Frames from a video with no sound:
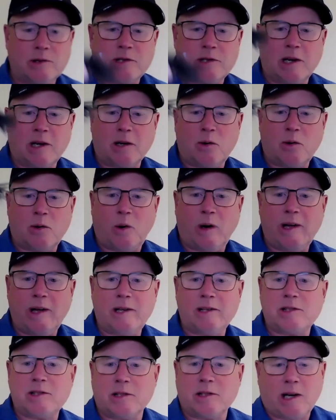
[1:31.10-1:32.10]
got quite a
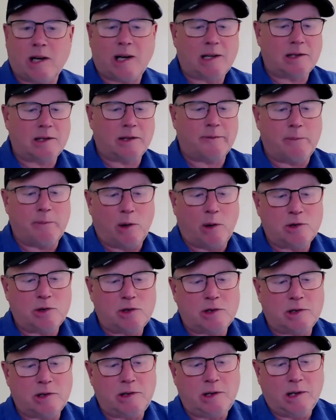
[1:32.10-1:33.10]
seductive
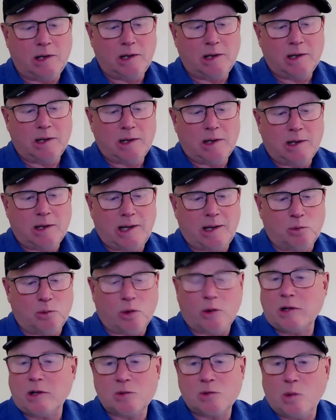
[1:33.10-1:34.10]
motion and
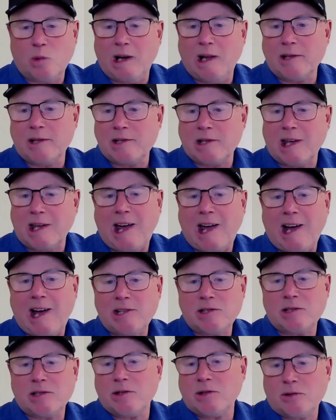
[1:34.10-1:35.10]
works well as a
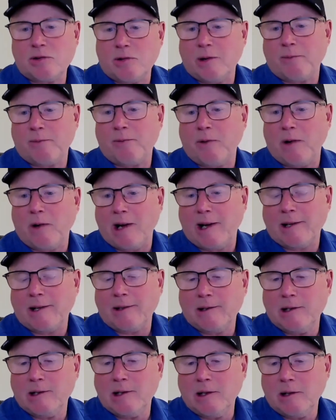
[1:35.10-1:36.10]
cast and strip fly.
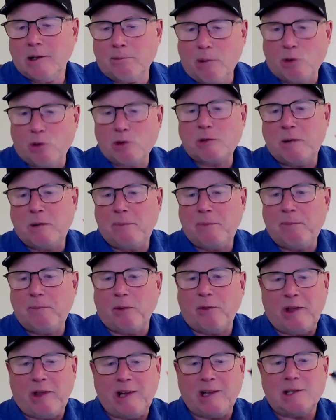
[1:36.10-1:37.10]
Most people
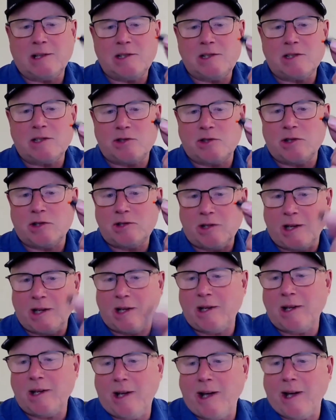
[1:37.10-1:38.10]
think this is just an
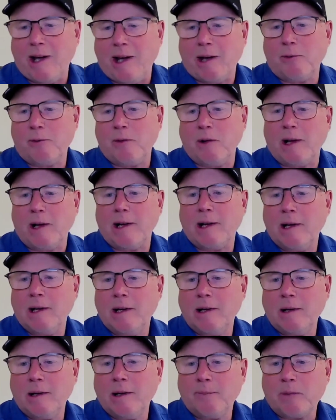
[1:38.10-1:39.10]
indicator fly.
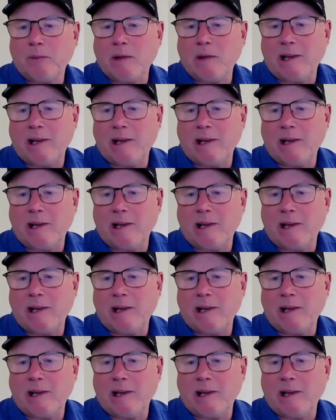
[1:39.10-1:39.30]
And